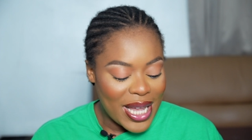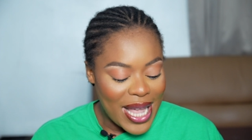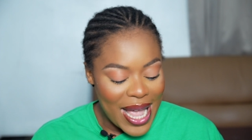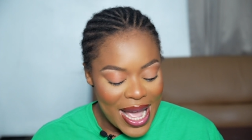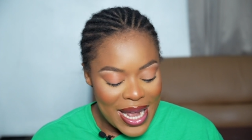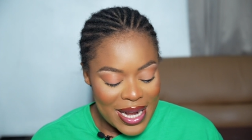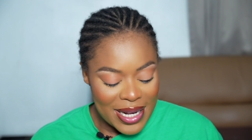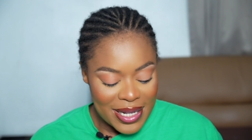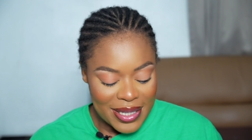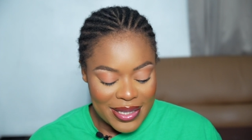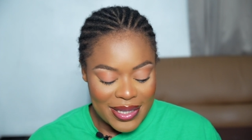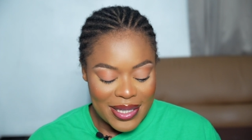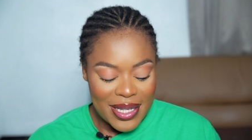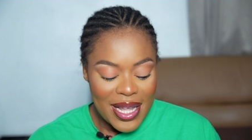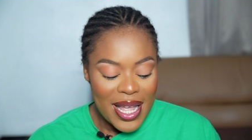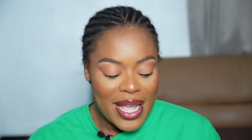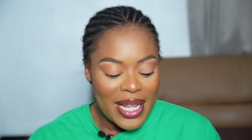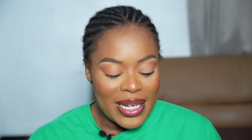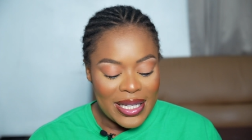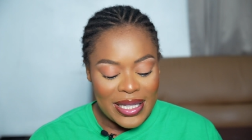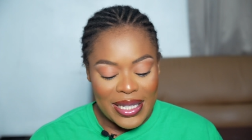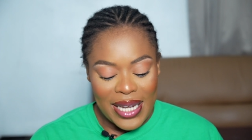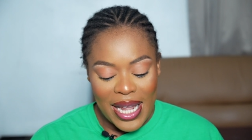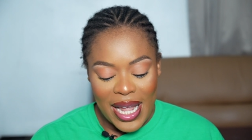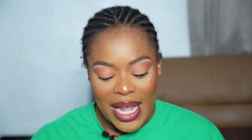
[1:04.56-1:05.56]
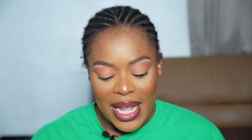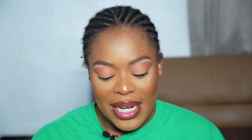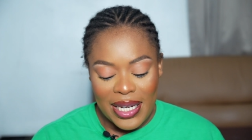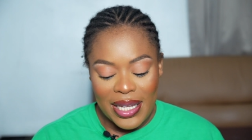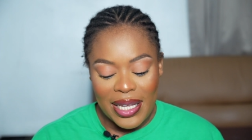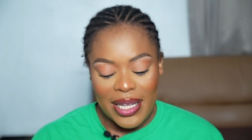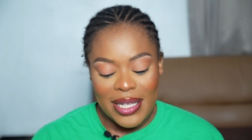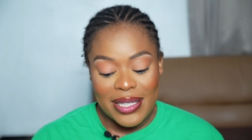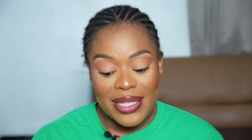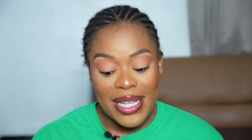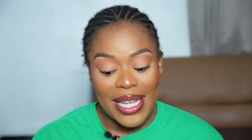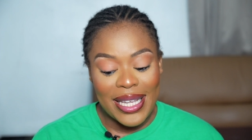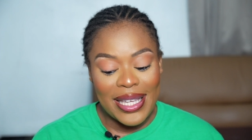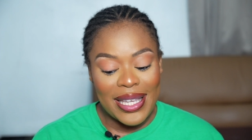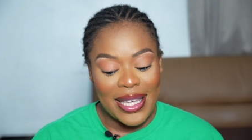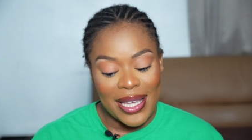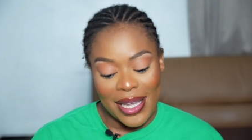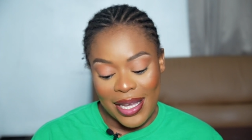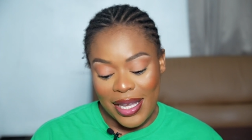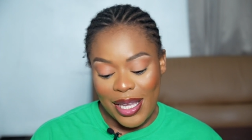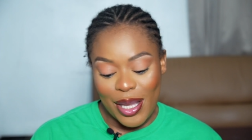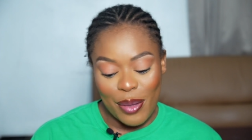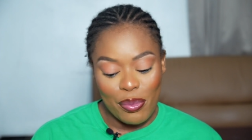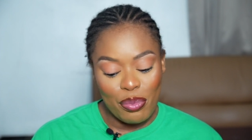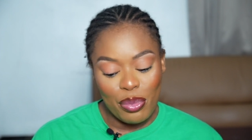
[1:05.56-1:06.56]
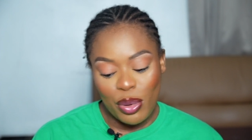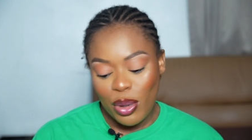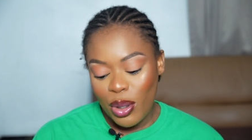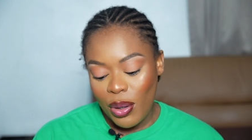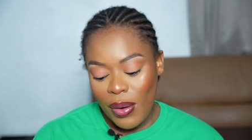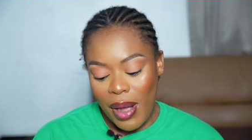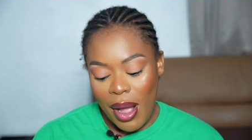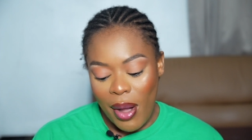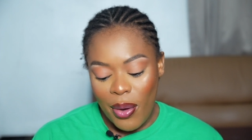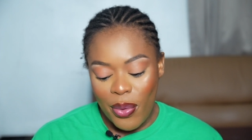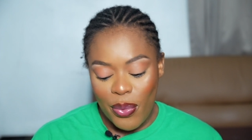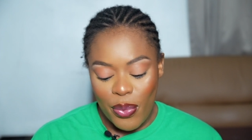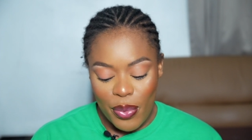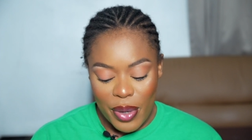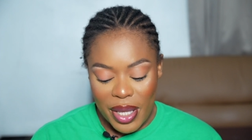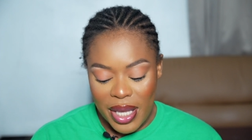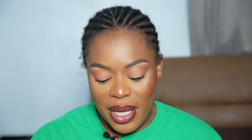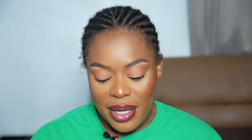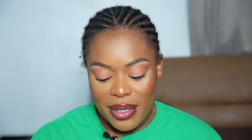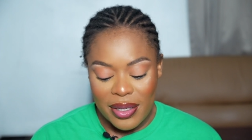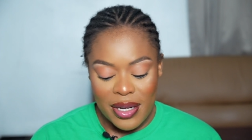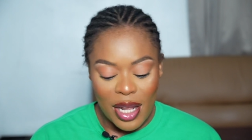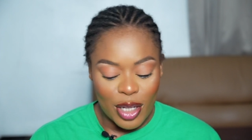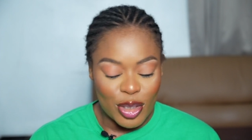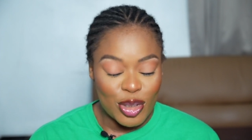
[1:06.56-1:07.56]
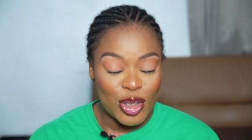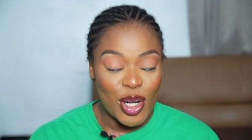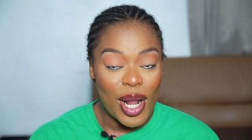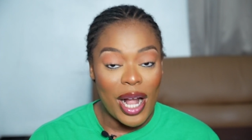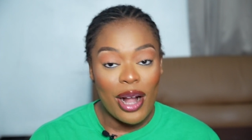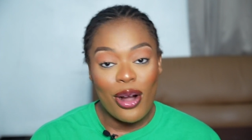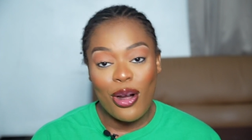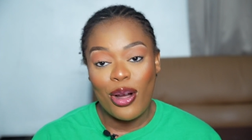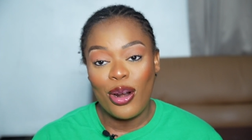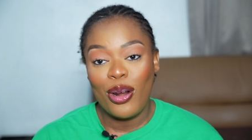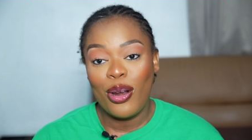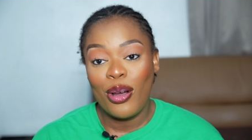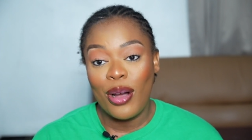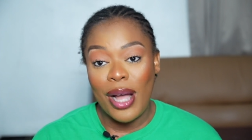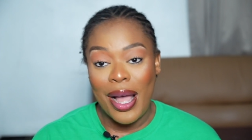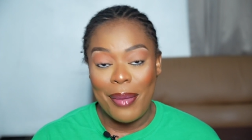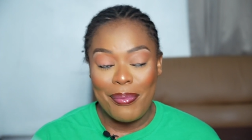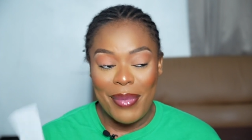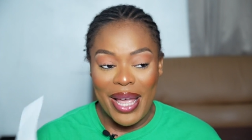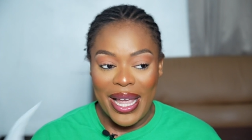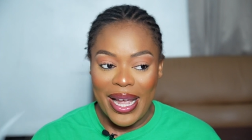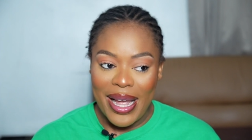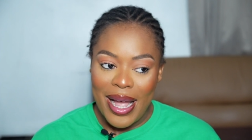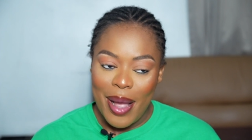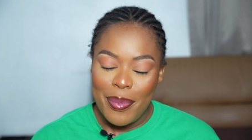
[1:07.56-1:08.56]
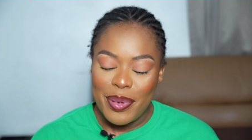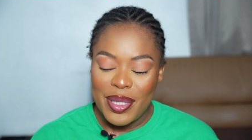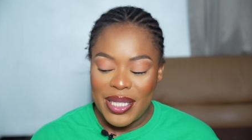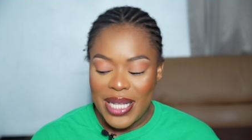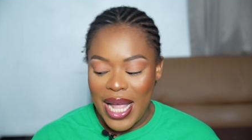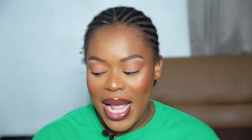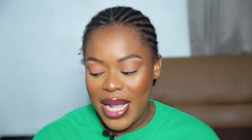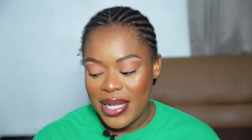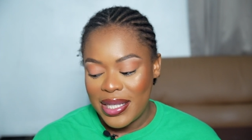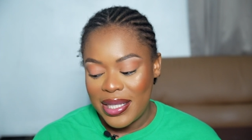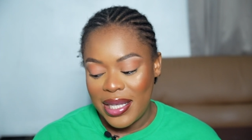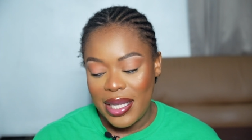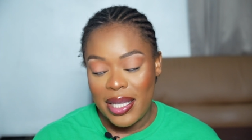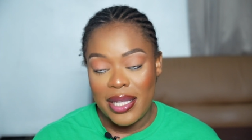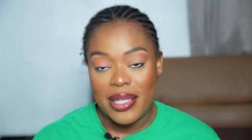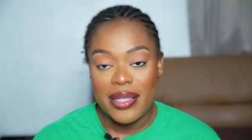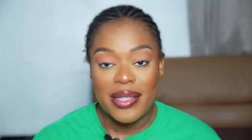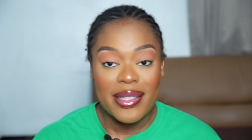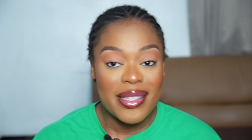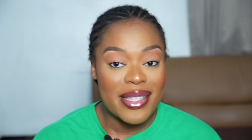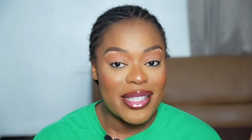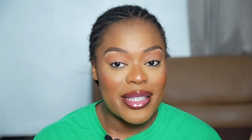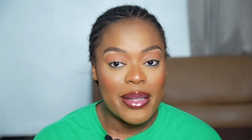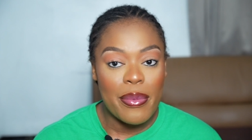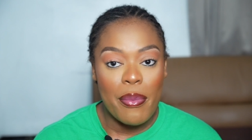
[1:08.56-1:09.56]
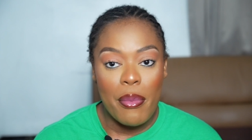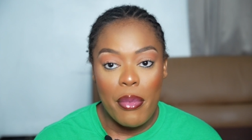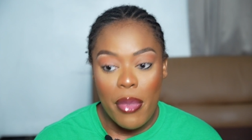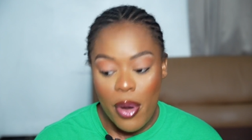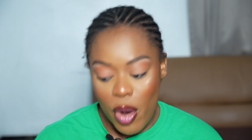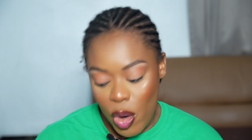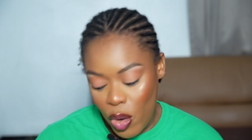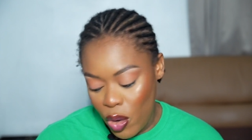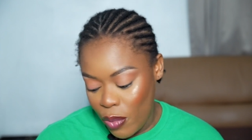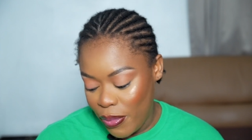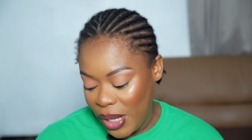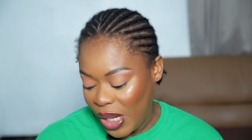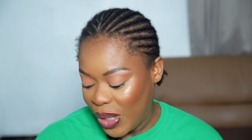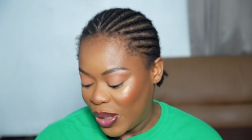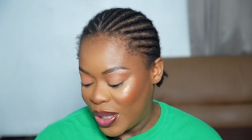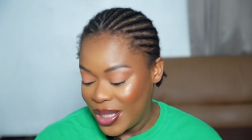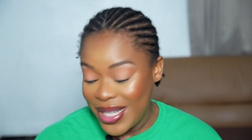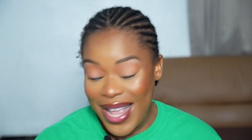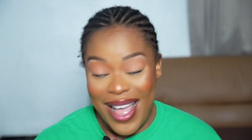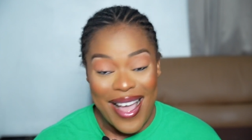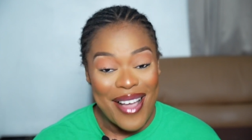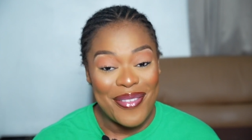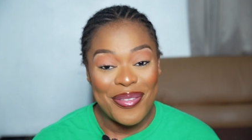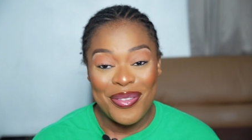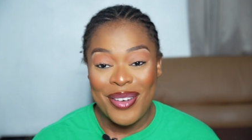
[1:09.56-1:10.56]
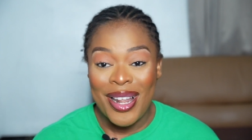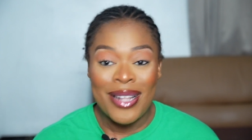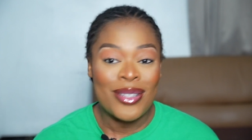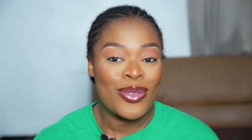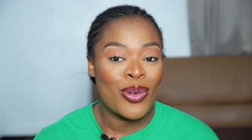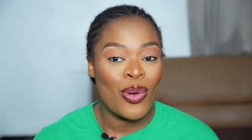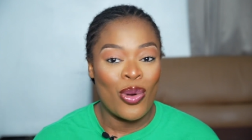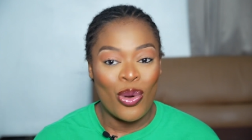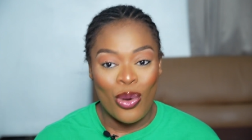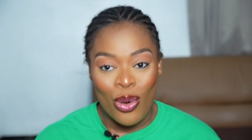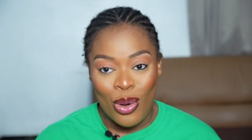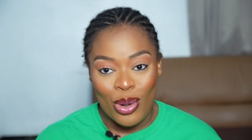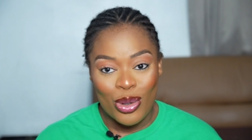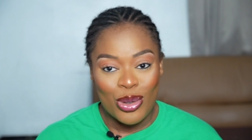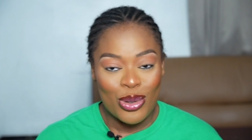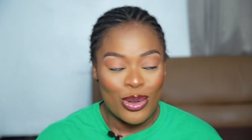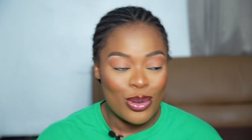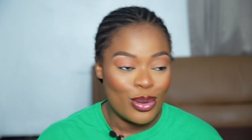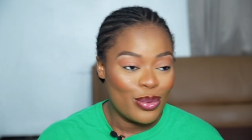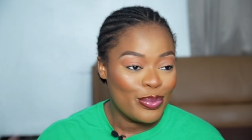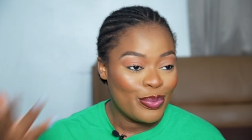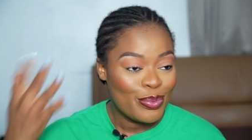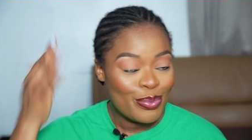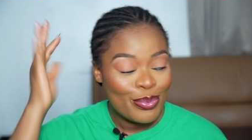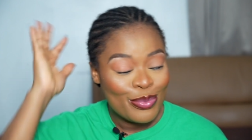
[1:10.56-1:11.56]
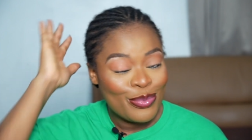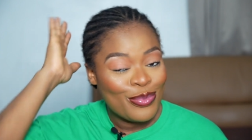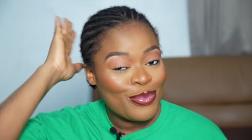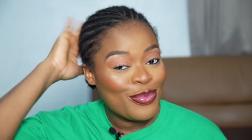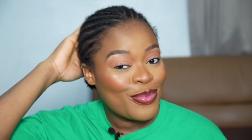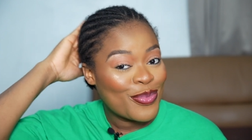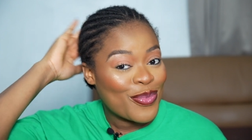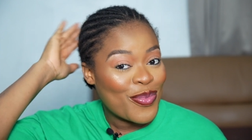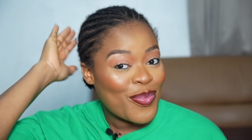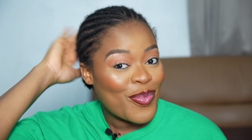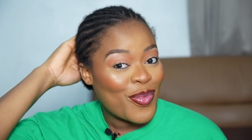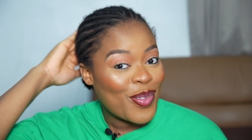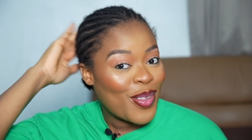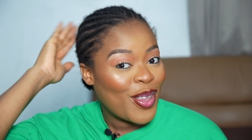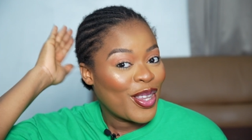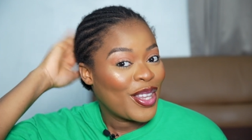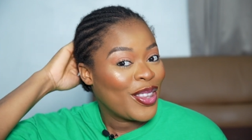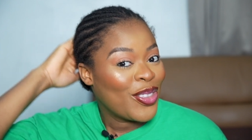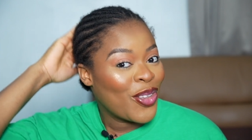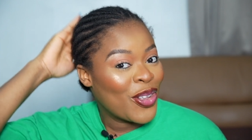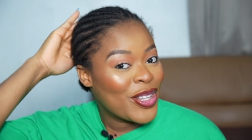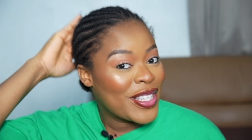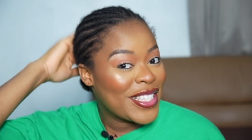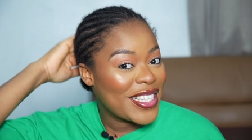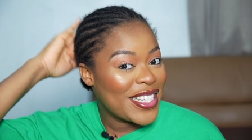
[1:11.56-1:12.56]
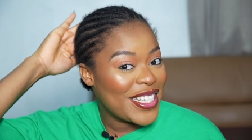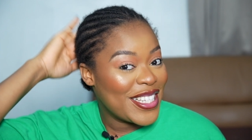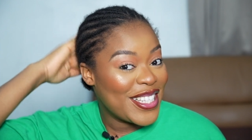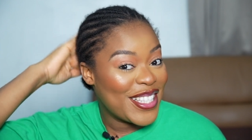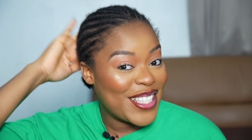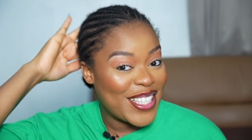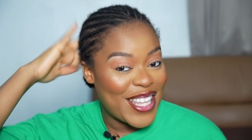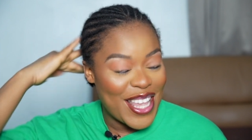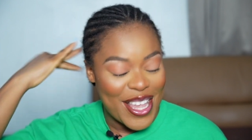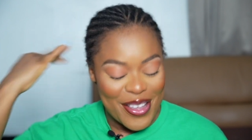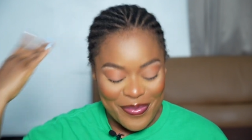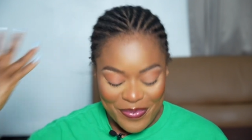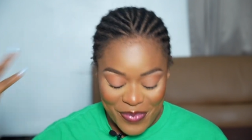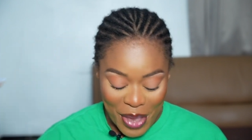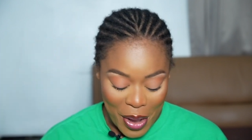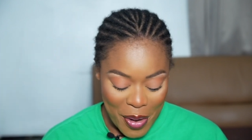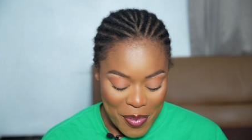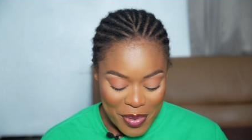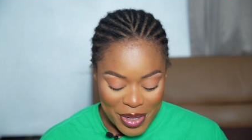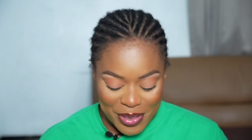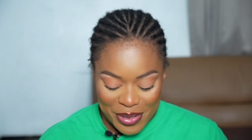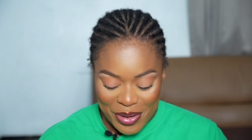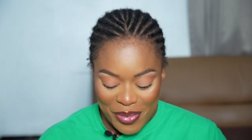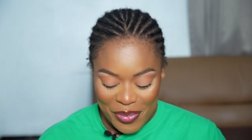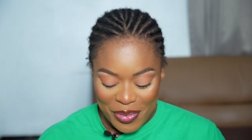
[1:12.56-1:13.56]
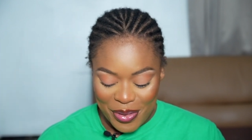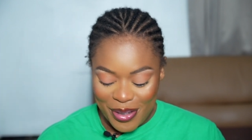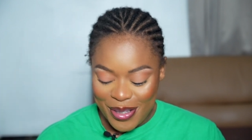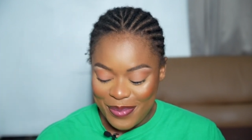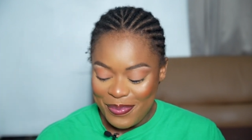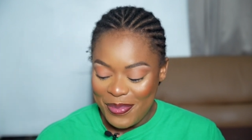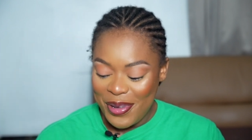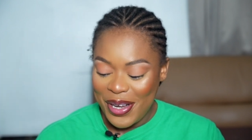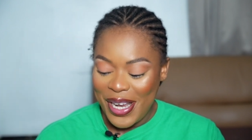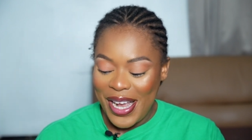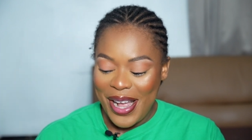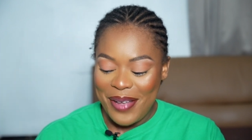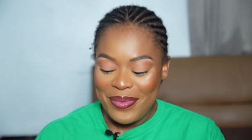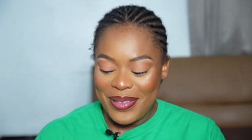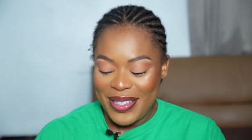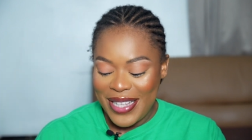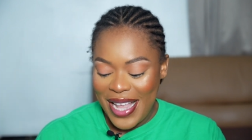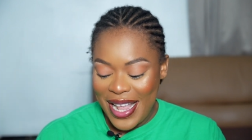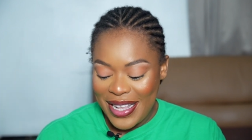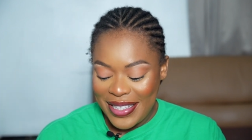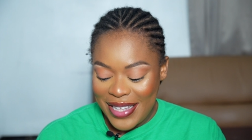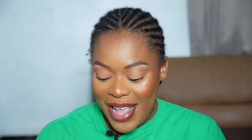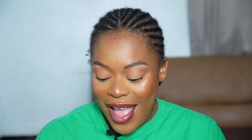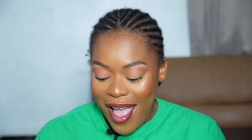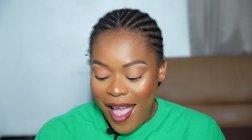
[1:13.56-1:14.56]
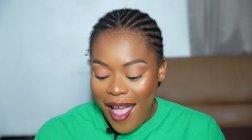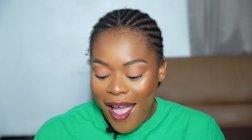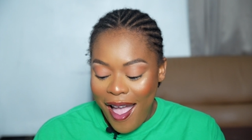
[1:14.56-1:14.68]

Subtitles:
got it. Then it's a Kinky blowout wig, natural color, and my cap size is small because I have flat ogo. So nothing is here. I always go for small cap size.